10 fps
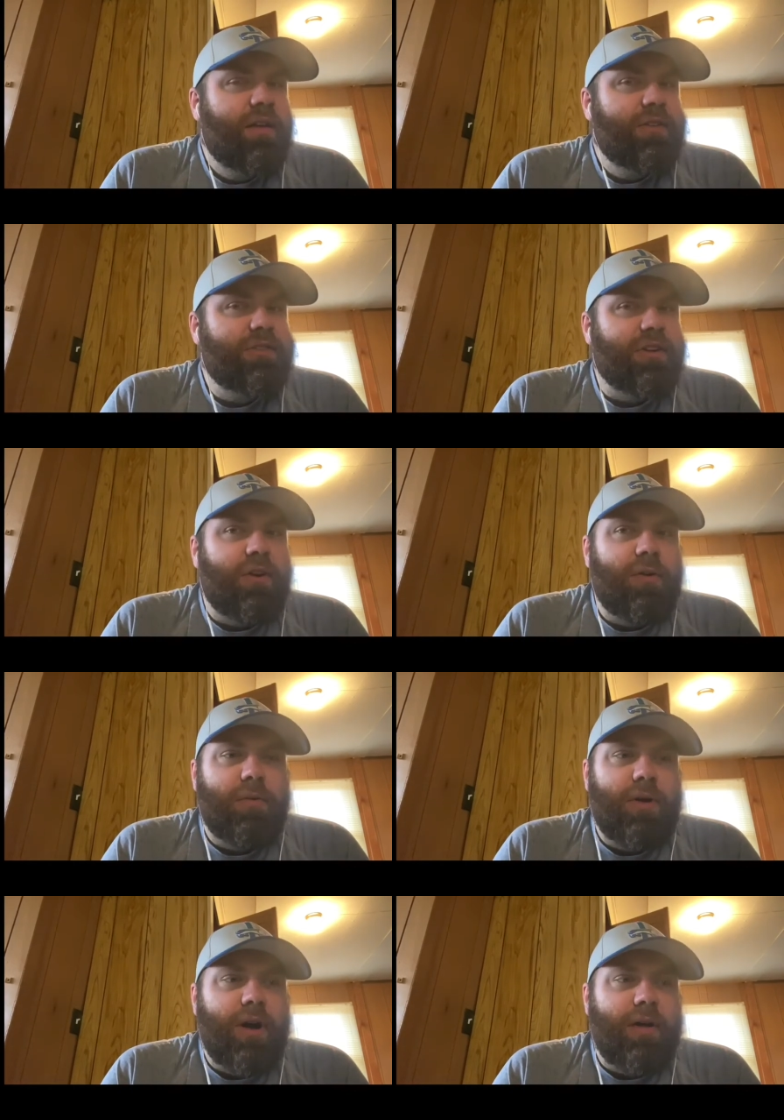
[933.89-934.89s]

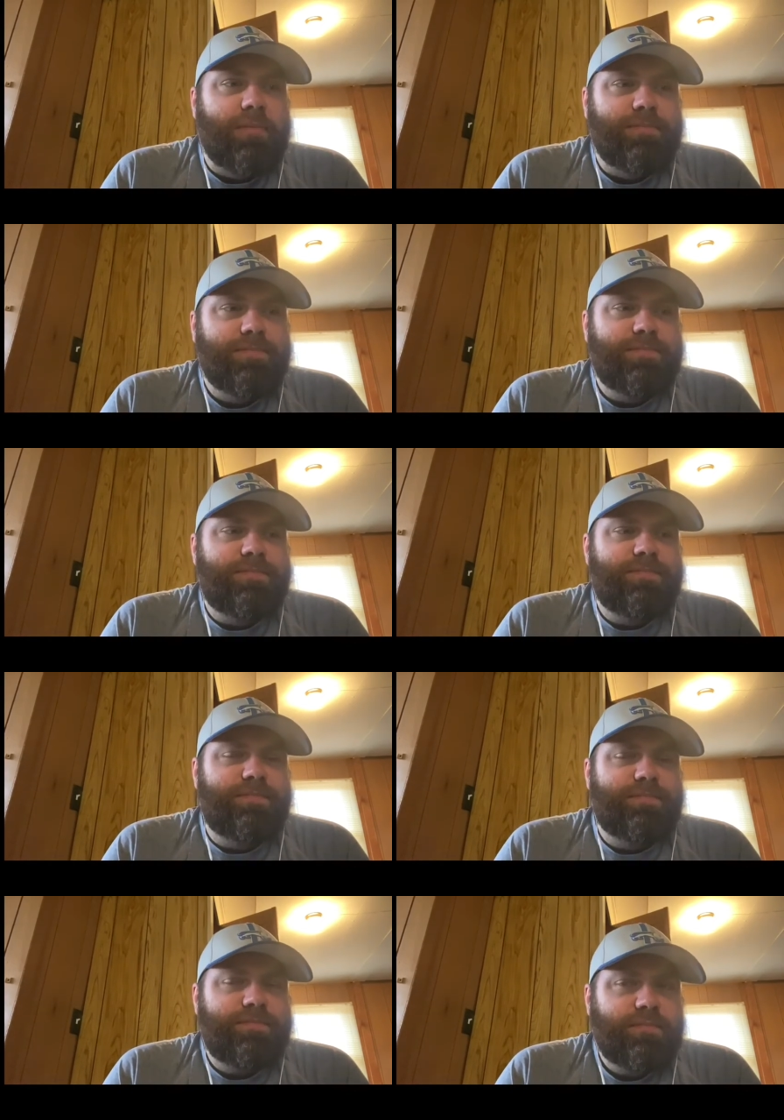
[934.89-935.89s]
So,
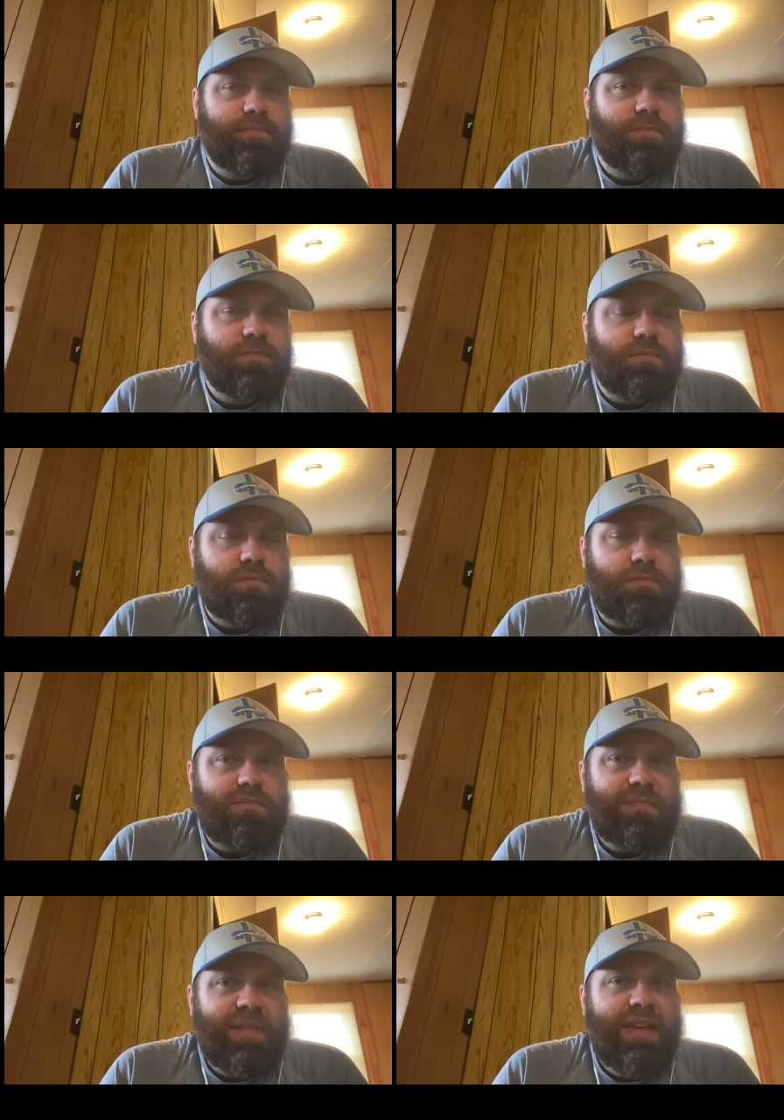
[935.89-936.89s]

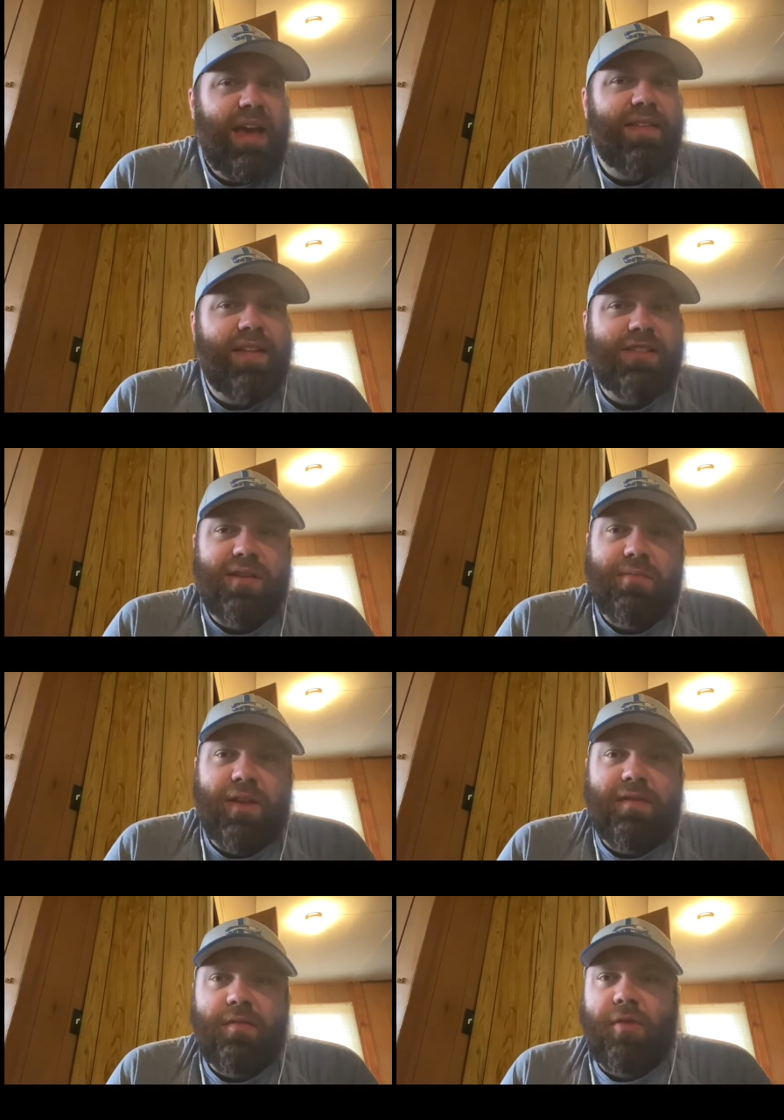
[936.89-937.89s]
yeah, that's
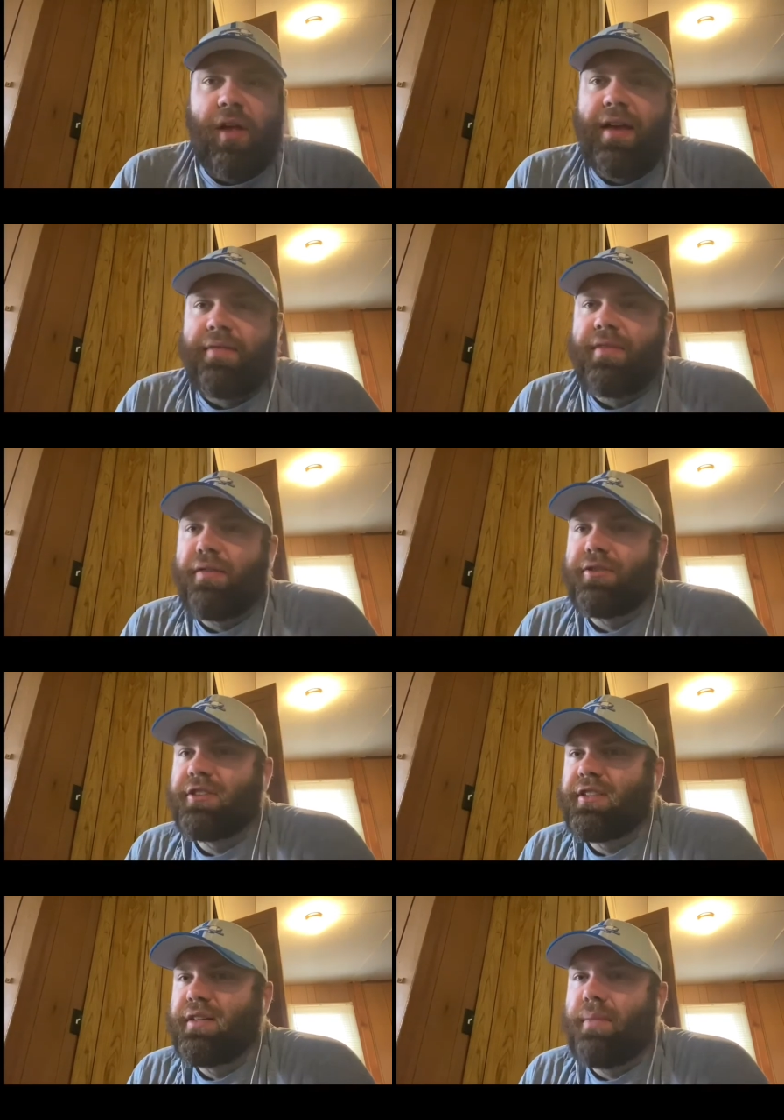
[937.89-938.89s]
unbelievable. I have never
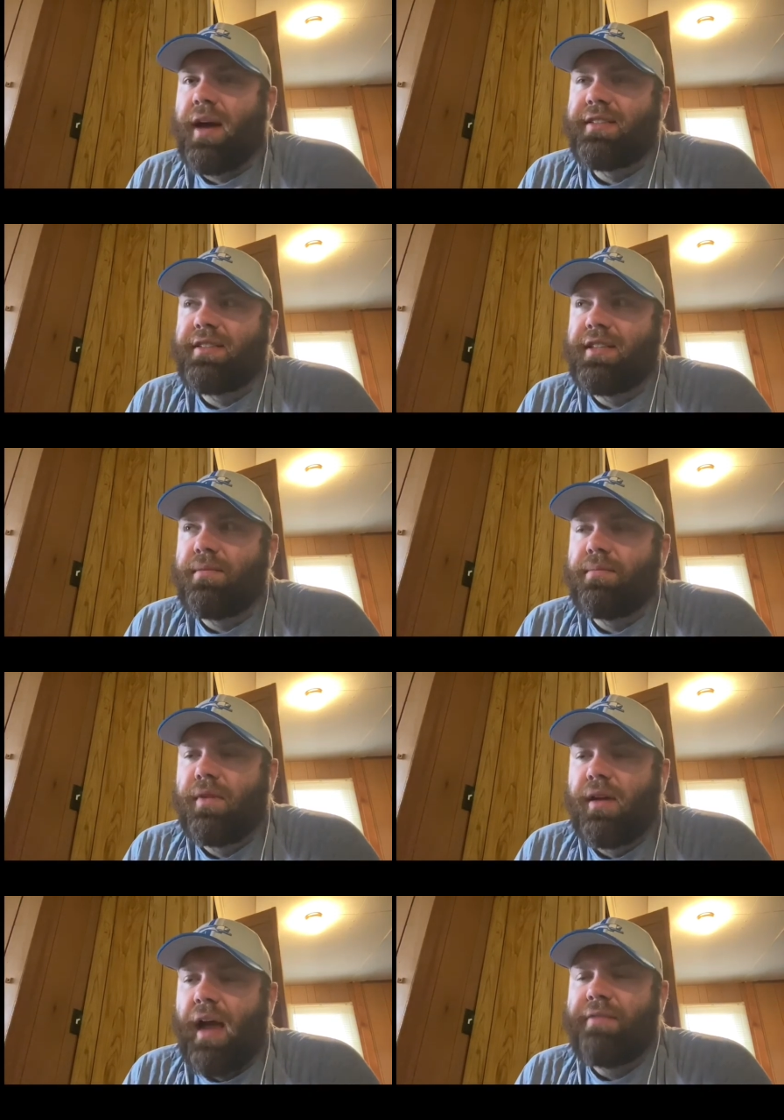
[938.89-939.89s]
seen my team,
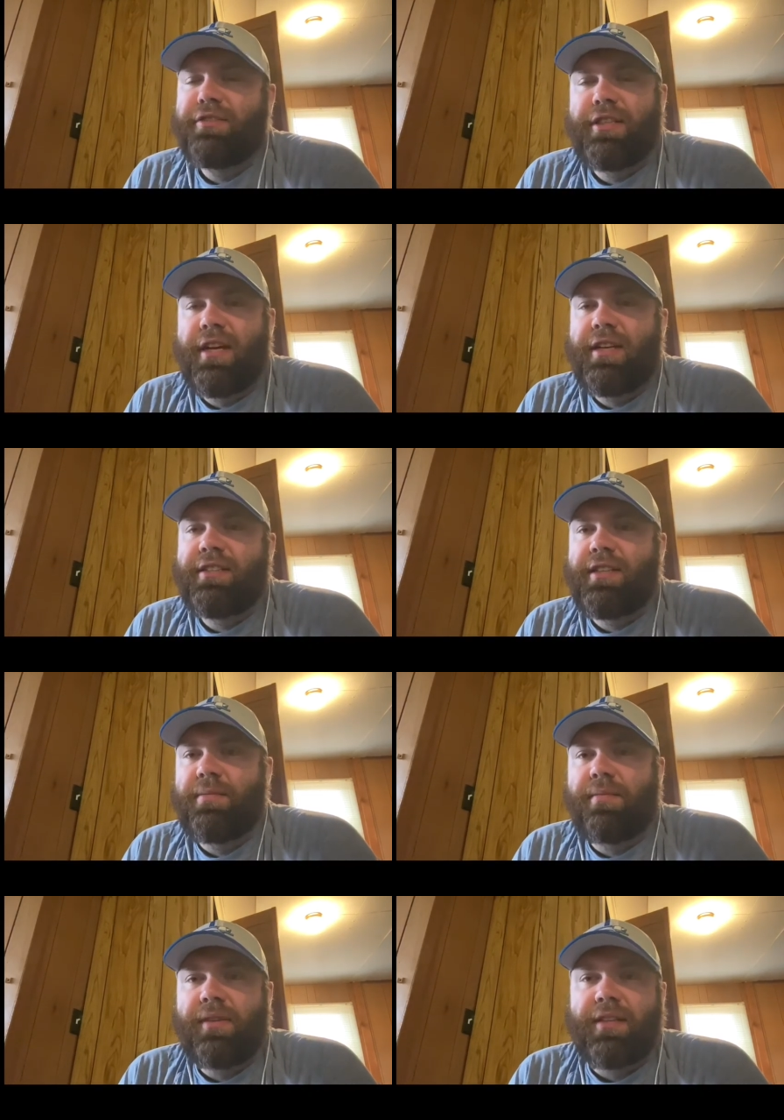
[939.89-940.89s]
I haven't seen any
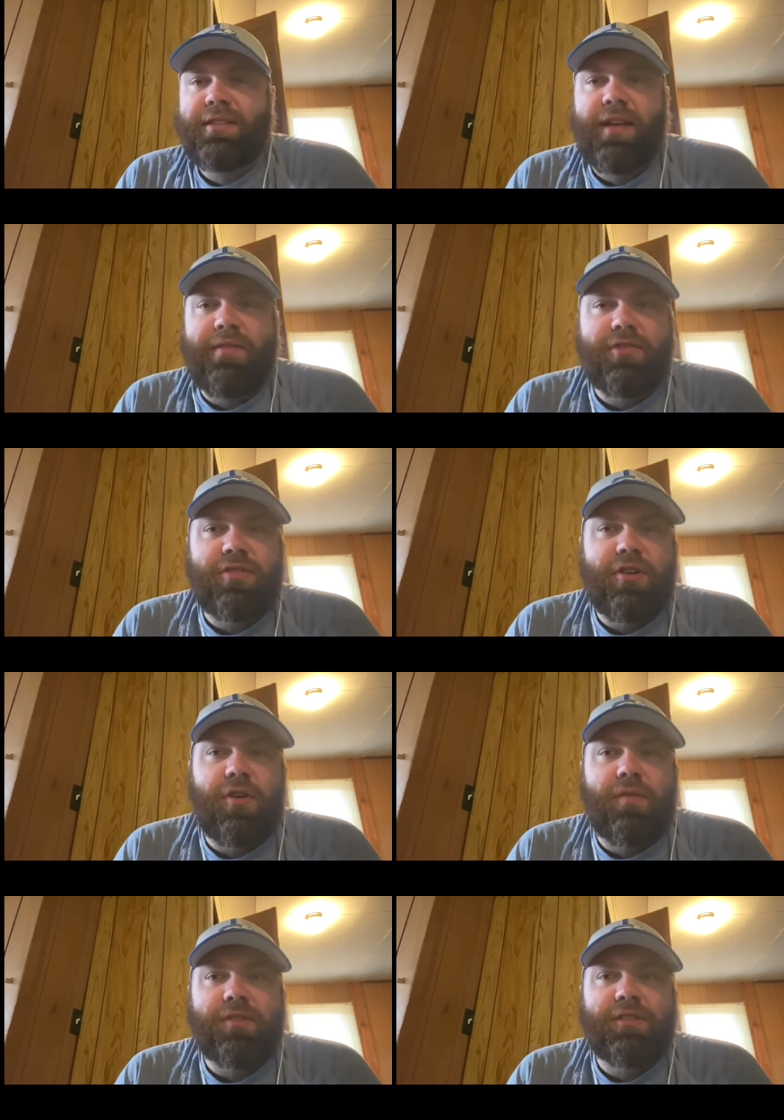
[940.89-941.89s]
team get seven
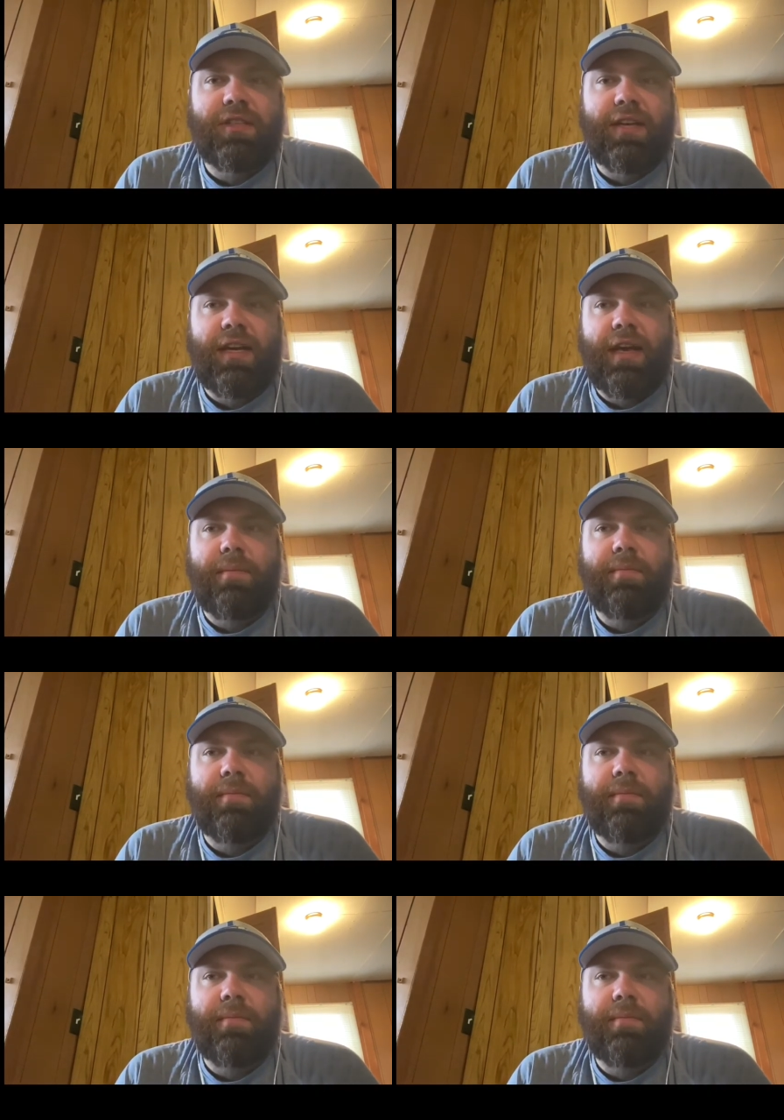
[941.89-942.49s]
turnovers in a game.